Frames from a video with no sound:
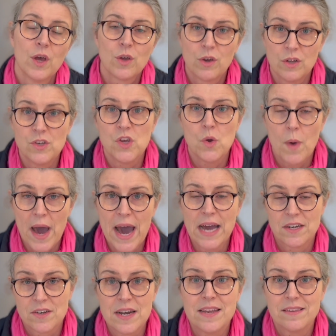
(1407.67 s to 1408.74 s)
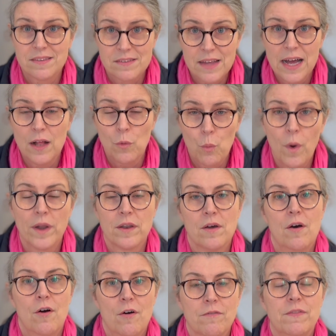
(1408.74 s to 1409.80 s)
Could you actually sell one
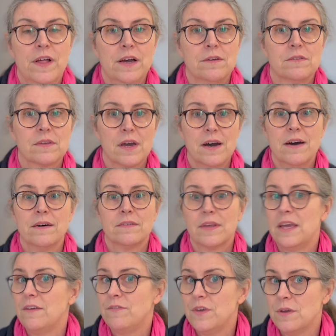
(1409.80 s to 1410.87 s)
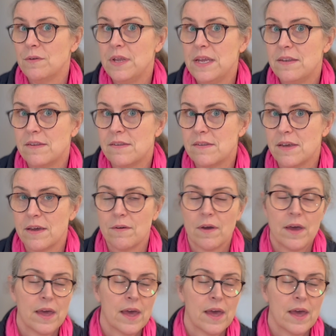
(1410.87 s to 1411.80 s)
of those cars if you needed to?